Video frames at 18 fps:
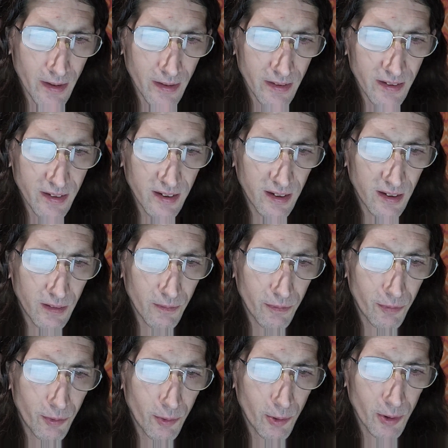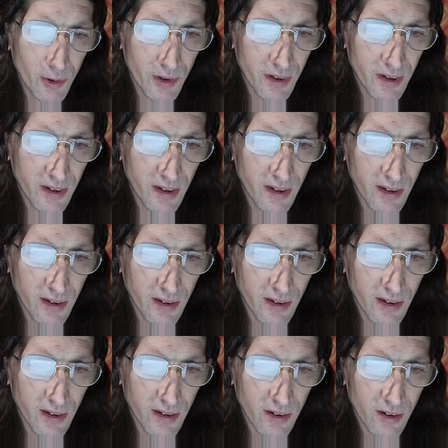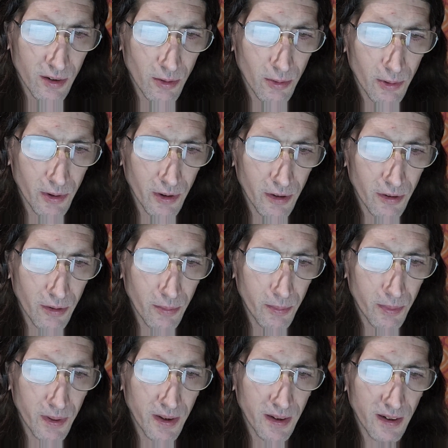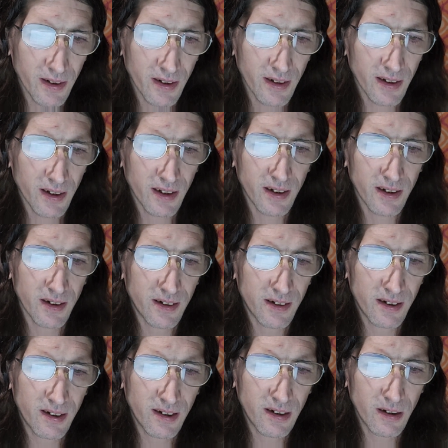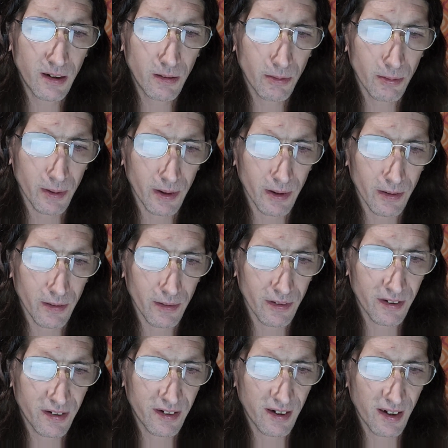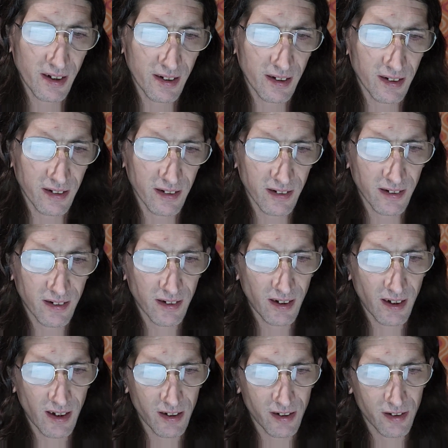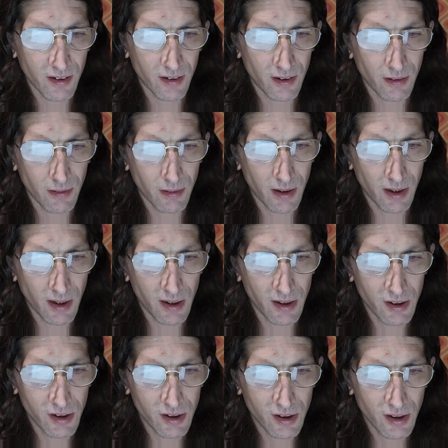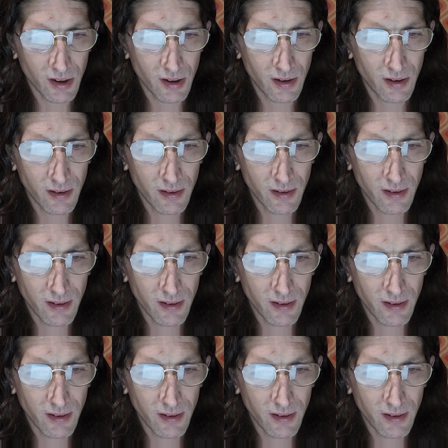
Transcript: Scene 14 is going to be an interior setting / location,